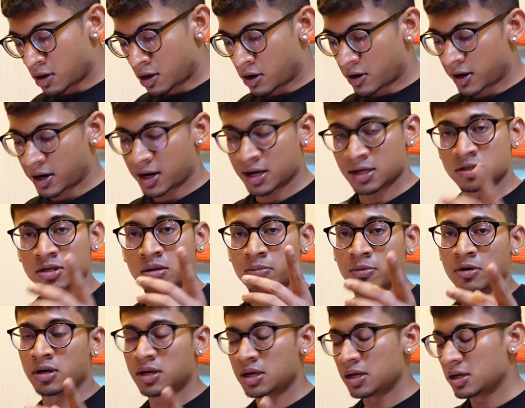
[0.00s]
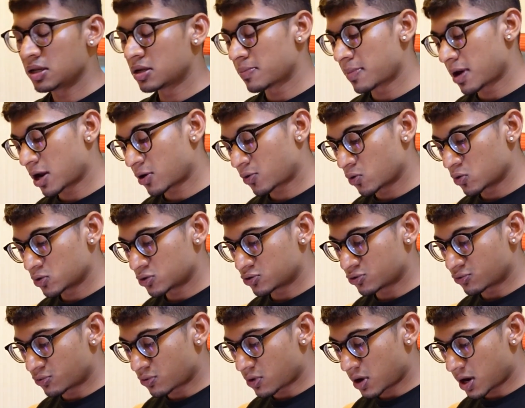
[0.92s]
Alright guys, so I'm gonna key in the
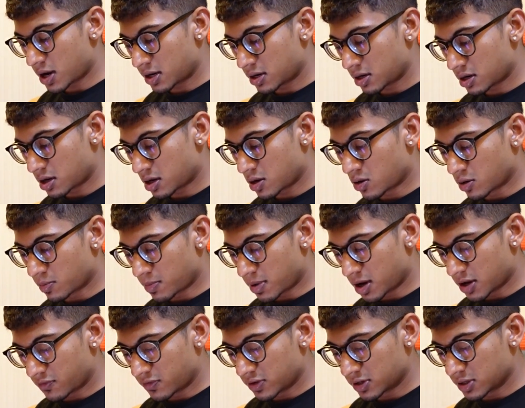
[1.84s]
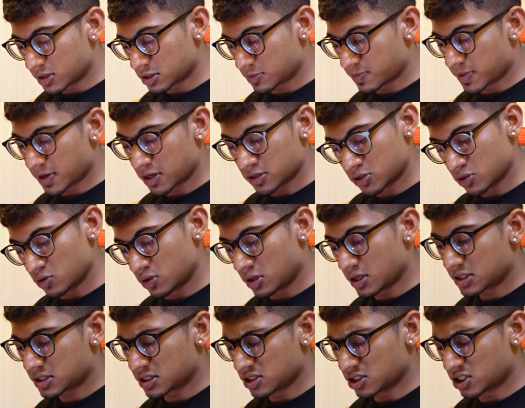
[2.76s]
macros right now on MyFitnessPal so you
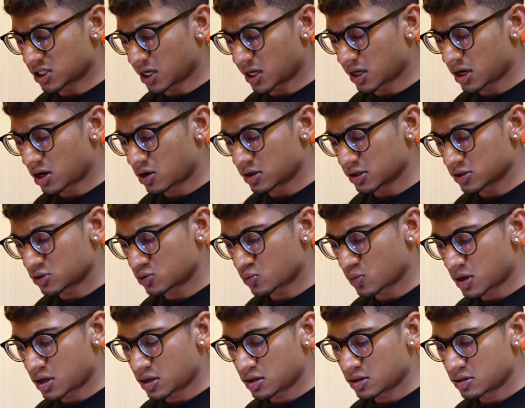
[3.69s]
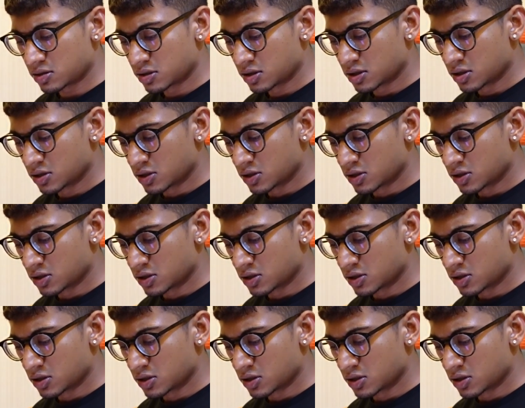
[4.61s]
guys can check it out as well.